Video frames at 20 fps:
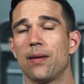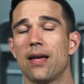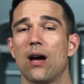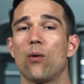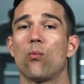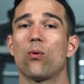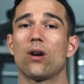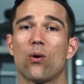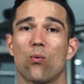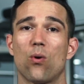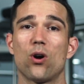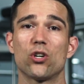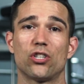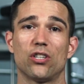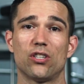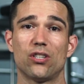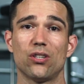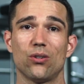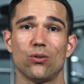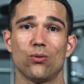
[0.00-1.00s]
And what I want you
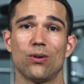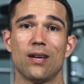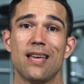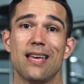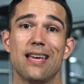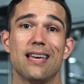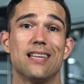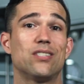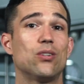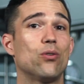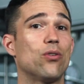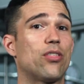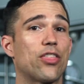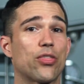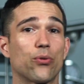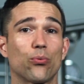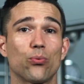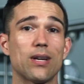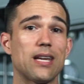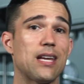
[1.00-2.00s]
to do is do
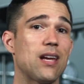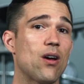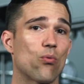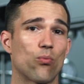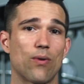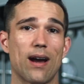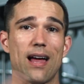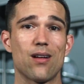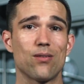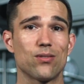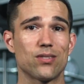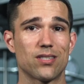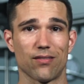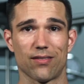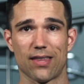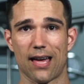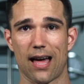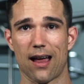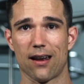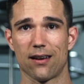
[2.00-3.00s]
3 rounds of
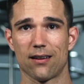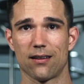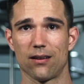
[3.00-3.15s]
that,